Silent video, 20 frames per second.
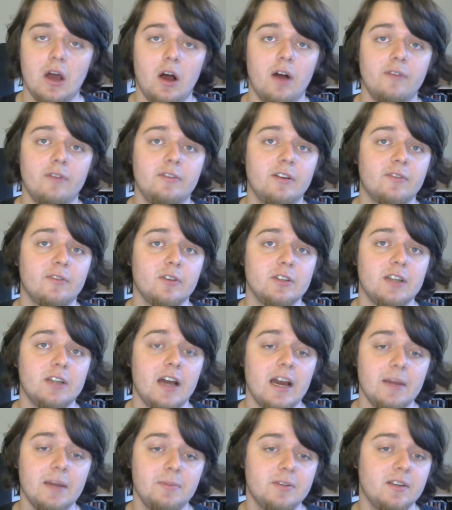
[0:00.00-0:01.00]
of different
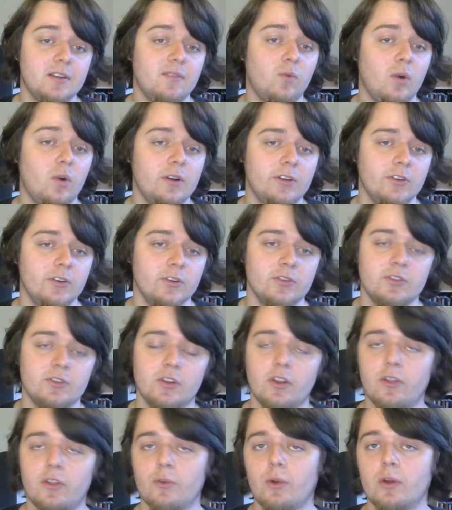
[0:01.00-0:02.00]
types of wonders
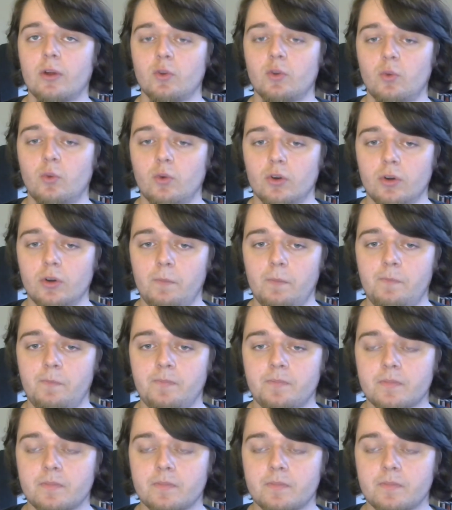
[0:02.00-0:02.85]
throughout the world.